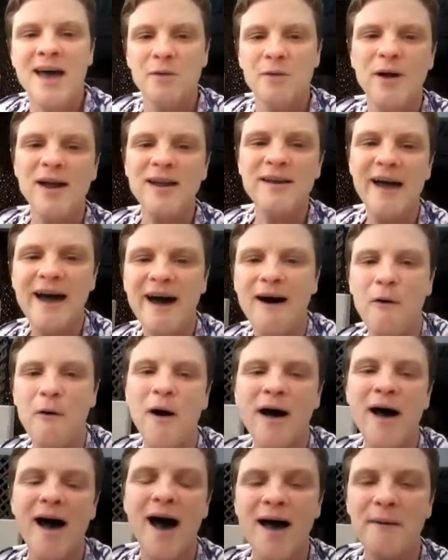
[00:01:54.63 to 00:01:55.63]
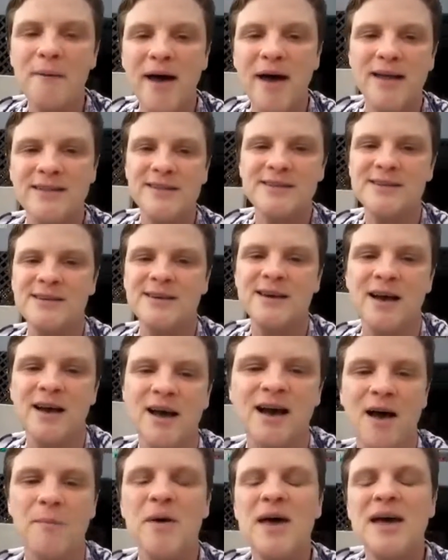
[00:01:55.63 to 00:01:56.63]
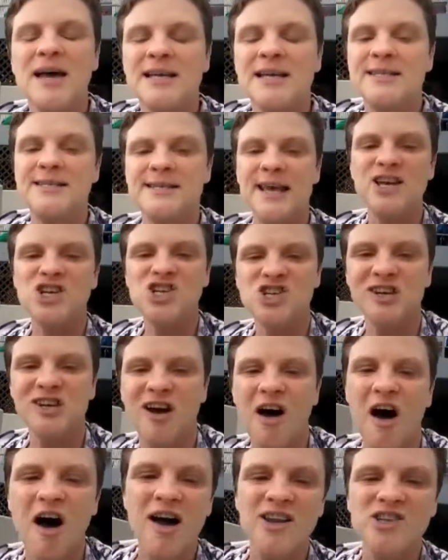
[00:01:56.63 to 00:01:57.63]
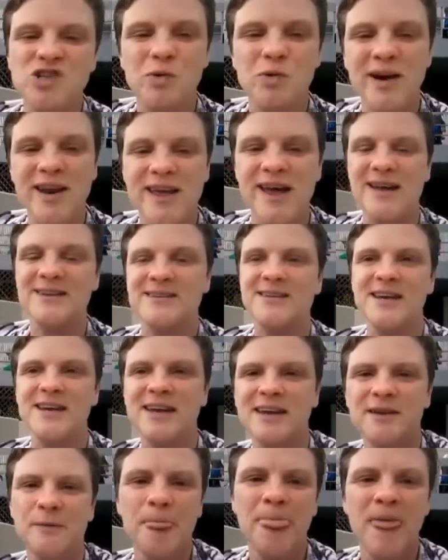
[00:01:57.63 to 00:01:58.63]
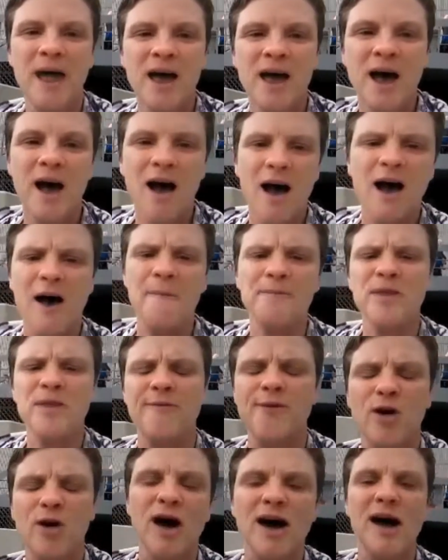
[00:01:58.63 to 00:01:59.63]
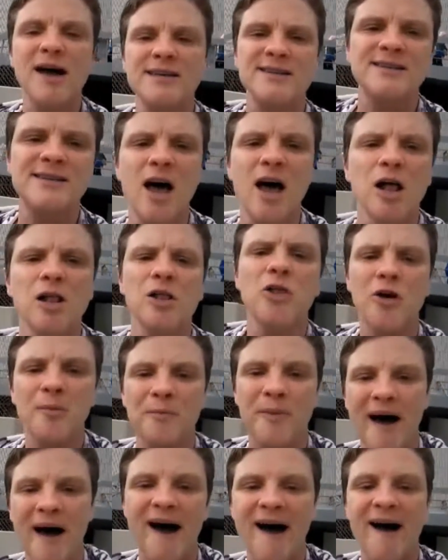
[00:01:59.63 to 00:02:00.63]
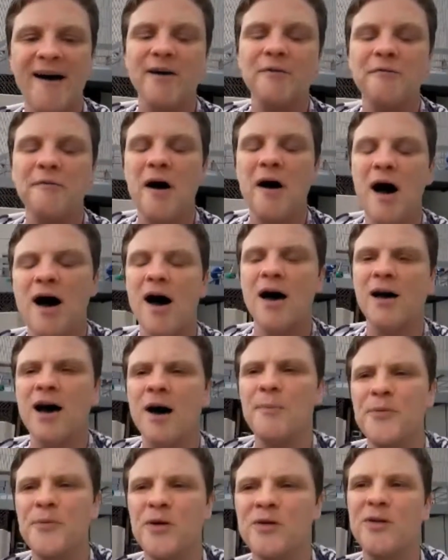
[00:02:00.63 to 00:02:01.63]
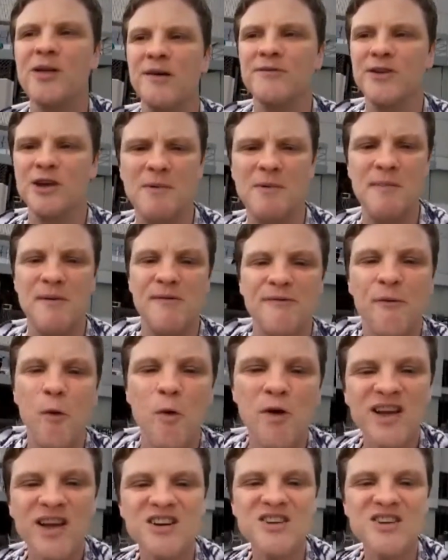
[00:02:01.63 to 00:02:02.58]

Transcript: And right now, I'm at uh, Seishun Con twenty eighteen. Um, if you guys look back a couple of years, maybe four